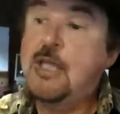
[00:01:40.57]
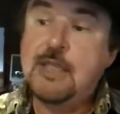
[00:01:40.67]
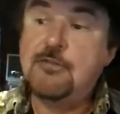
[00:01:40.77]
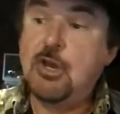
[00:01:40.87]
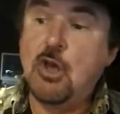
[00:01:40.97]

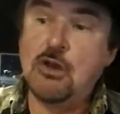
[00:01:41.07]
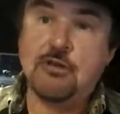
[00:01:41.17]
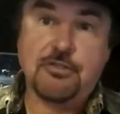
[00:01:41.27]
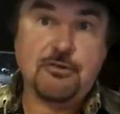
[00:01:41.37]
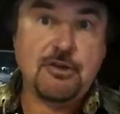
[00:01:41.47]
Even
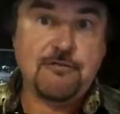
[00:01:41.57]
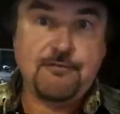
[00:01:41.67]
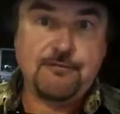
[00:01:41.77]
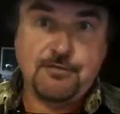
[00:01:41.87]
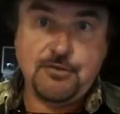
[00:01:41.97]
longer,
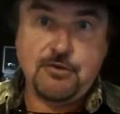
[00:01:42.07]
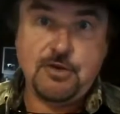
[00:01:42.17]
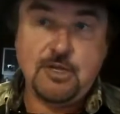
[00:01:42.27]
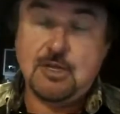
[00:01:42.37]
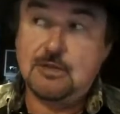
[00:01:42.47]

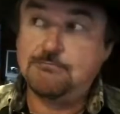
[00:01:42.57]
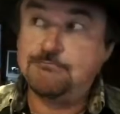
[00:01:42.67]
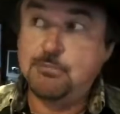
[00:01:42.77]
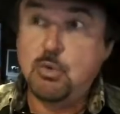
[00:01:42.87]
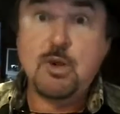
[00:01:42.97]

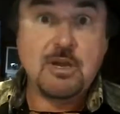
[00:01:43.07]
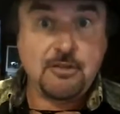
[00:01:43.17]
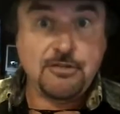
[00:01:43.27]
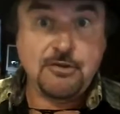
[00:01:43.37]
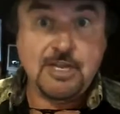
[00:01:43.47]
20
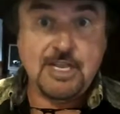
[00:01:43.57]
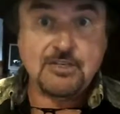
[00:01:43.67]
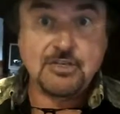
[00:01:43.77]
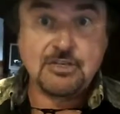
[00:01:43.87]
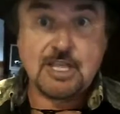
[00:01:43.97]
to 30
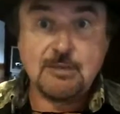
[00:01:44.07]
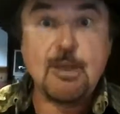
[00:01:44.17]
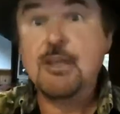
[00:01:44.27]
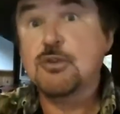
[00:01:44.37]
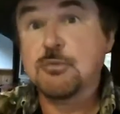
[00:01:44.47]
inches, like you
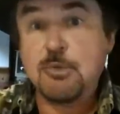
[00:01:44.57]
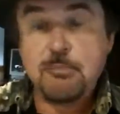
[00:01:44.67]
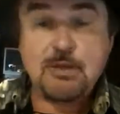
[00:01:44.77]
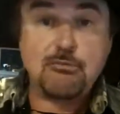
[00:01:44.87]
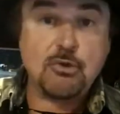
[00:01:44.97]
might use with a
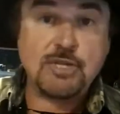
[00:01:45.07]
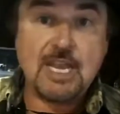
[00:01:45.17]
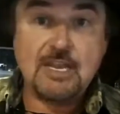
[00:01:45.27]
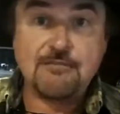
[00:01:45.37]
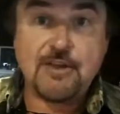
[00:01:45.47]
big
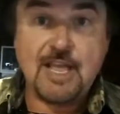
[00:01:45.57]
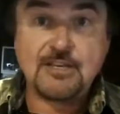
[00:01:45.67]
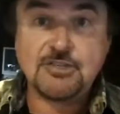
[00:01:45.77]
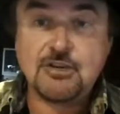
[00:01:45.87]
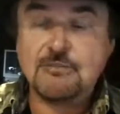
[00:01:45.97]
rotating
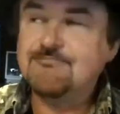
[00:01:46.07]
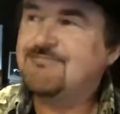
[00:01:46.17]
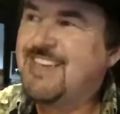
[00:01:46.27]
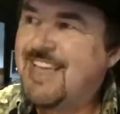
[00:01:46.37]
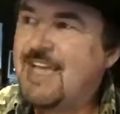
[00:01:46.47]
flasher,
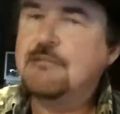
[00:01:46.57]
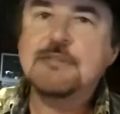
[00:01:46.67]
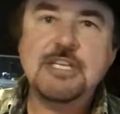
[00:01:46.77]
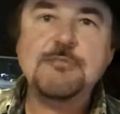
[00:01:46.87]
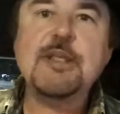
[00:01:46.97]

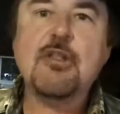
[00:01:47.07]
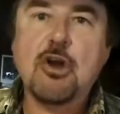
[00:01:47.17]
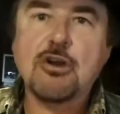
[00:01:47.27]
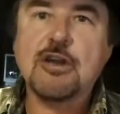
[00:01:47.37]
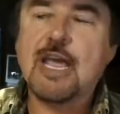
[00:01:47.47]
needs to be
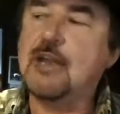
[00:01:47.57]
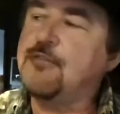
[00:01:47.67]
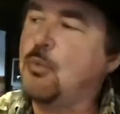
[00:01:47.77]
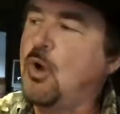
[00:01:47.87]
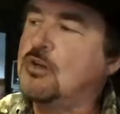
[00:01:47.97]
longer than that.
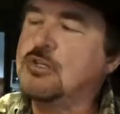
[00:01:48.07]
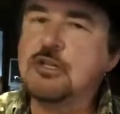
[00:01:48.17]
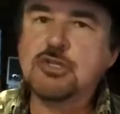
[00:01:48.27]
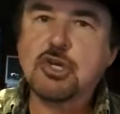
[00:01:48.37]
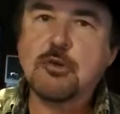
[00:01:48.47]
If the water's a
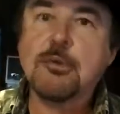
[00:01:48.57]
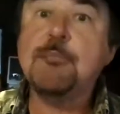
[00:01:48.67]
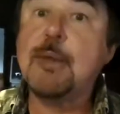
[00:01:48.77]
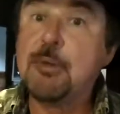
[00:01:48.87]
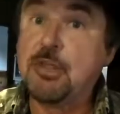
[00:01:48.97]
little
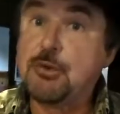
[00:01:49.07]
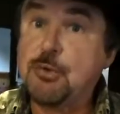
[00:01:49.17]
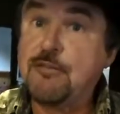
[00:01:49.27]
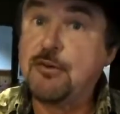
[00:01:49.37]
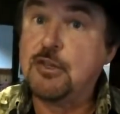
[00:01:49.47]
turbid, maybe a
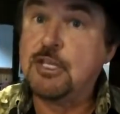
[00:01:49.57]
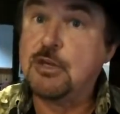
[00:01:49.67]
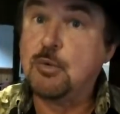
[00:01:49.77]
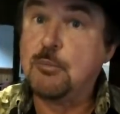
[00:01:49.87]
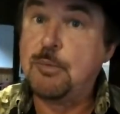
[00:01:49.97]
3-foot
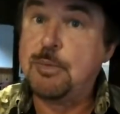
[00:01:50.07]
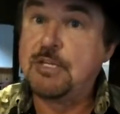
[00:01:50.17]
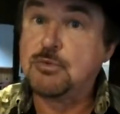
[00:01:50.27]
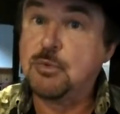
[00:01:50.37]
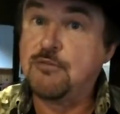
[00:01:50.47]
leader would be
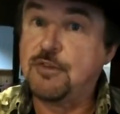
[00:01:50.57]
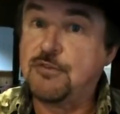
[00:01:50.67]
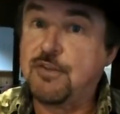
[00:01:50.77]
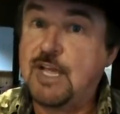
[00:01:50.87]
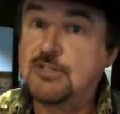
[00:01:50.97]
best with a
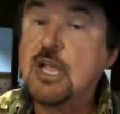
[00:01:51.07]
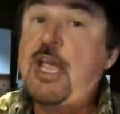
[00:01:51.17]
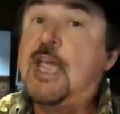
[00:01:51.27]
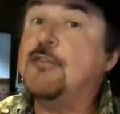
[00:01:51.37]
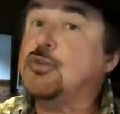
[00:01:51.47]
fish flash.
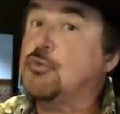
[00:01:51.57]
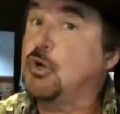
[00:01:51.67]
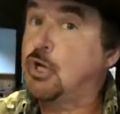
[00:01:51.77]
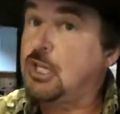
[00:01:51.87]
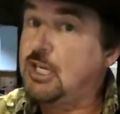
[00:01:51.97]
If it's
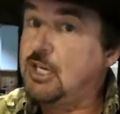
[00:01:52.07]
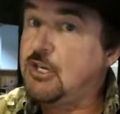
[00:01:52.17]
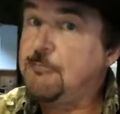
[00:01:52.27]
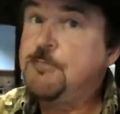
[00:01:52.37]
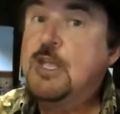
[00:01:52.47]
real
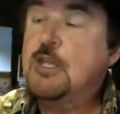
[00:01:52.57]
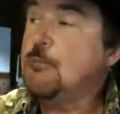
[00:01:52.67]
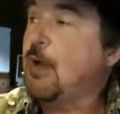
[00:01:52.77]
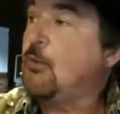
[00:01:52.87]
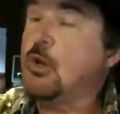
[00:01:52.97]
clear,
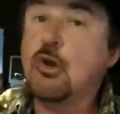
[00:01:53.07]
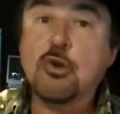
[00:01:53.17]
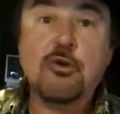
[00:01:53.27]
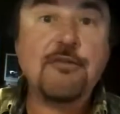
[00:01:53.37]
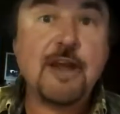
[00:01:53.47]
you might want to
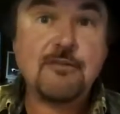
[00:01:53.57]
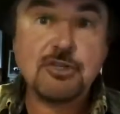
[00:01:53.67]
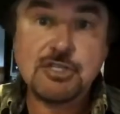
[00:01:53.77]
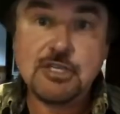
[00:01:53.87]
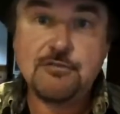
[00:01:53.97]
go to a 5
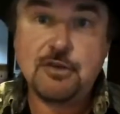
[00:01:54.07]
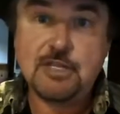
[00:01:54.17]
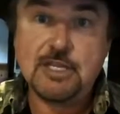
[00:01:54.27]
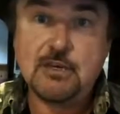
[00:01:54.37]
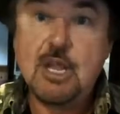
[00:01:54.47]
or a
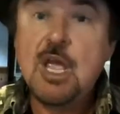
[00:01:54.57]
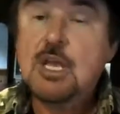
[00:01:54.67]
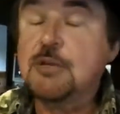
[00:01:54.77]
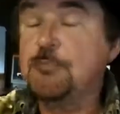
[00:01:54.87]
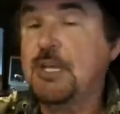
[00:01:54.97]
6-foot leader,
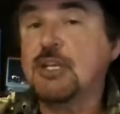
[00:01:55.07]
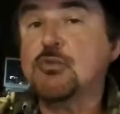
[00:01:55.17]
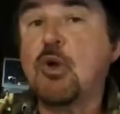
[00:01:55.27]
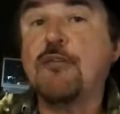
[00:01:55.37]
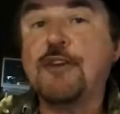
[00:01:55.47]

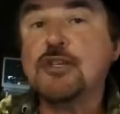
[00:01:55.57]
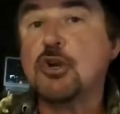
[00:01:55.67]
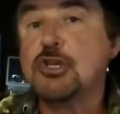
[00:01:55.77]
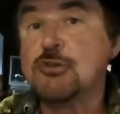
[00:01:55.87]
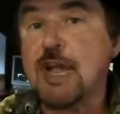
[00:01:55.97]
because while
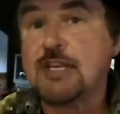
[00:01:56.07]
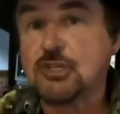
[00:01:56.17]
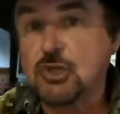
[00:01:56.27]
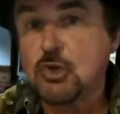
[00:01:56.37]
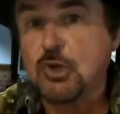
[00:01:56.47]
fish are
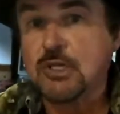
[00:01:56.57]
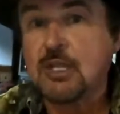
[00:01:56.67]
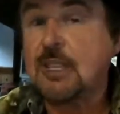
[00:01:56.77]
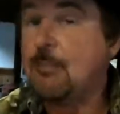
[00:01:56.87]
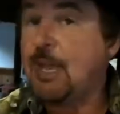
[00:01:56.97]
attracted to
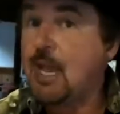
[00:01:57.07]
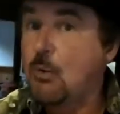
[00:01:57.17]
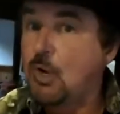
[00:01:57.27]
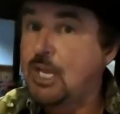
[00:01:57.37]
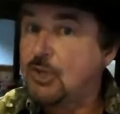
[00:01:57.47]
it, they may
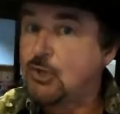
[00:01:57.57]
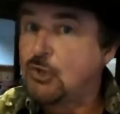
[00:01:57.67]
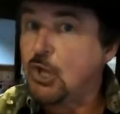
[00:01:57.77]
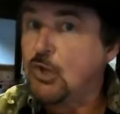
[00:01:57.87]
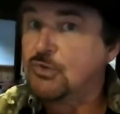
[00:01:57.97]
not want to get
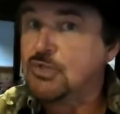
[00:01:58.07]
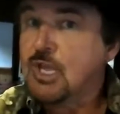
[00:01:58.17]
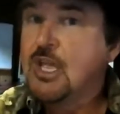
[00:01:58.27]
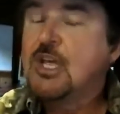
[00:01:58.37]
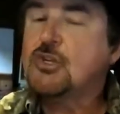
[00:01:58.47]
too close.
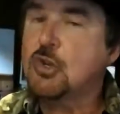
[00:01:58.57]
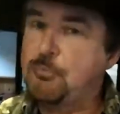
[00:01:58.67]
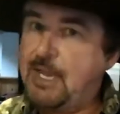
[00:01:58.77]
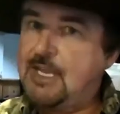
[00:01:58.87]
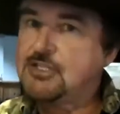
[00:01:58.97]
So
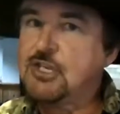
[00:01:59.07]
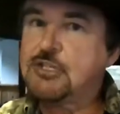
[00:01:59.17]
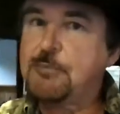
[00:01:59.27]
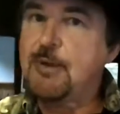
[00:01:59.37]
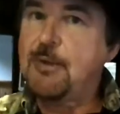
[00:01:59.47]
it pays to
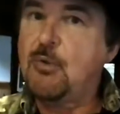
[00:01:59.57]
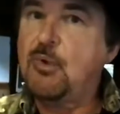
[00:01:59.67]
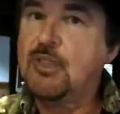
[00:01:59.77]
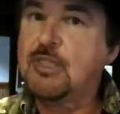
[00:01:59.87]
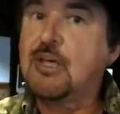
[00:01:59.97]

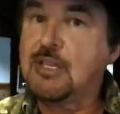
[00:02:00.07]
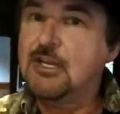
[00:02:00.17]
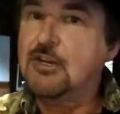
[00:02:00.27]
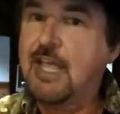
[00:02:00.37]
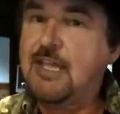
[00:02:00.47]
experiment with
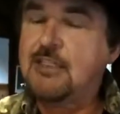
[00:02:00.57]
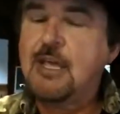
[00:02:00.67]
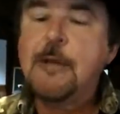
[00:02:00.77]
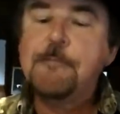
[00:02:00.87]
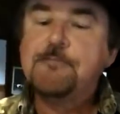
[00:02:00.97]
leader length.
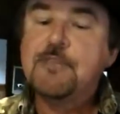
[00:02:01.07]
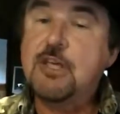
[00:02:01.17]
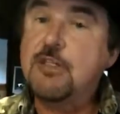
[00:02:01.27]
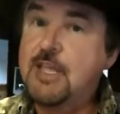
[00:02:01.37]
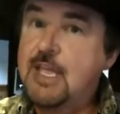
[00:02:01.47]

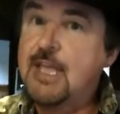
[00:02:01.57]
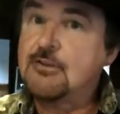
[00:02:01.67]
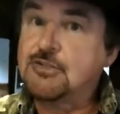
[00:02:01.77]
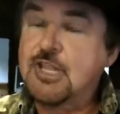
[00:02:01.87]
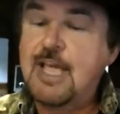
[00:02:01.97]
The other thing
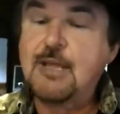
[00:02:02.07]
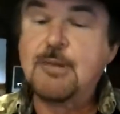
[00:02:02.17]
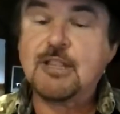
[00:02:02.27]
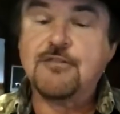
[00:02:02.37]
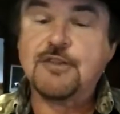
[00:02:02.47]
anglers like about the